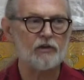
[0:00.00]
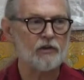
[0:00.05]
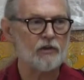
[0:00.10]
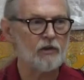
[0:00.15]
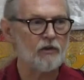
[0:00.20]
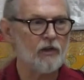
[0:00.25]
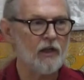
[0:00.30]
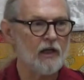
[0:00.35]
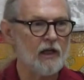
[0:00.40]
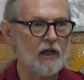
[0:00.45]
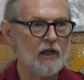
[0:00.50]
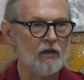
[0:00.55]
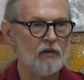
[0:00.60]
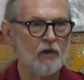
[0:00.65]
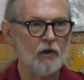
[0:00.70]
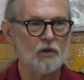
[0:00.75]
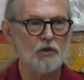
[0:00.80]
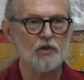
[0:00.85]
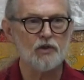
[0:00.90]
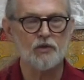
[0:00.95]
So
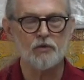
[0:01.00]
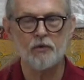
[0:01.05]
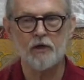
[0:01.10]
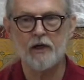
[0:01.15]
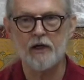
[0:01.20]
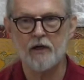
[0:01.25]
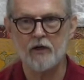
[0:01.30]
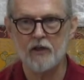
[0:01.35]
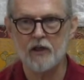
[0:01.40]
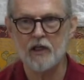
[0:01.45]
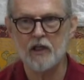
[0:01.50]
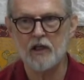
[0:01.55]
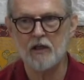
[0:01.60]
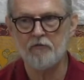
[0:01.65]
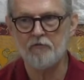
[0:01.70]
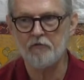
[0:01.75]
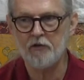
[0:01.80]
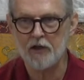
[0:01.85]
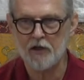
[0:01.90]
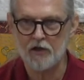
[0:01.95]
those three are the key
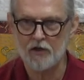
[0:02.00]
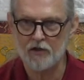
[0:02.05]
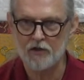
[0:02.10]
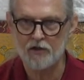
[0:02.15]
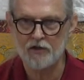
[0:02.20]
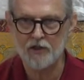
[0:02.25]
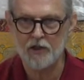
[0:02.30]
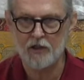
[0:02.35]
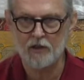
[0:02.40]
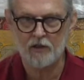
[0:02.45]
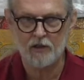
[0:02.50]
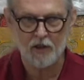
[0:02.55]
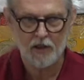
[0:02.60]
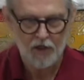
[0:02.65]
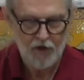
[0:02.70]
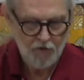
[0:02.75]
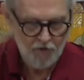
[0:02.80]
figures in